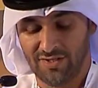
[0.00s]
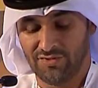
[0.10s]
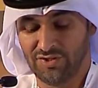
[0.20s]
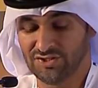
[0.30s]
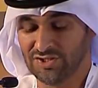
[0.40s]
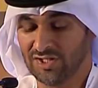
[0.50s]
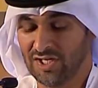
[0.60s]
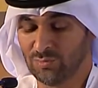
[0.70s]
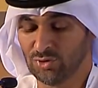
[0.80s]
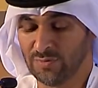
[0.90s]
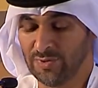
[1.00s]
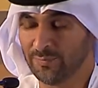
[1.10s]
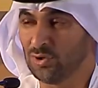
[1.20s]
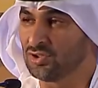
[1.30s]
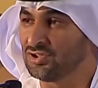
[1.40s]
This year, Abu
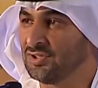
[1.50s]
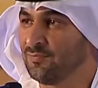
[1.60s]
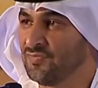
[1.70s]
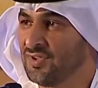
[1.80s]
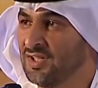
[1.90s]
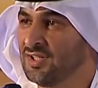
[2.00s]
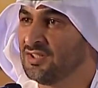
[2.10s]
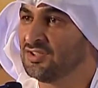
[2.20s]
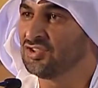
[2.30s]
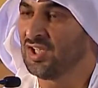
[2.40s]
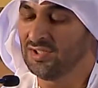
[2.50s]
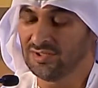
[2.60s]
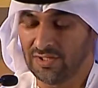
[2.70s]
Dhabi Ports signed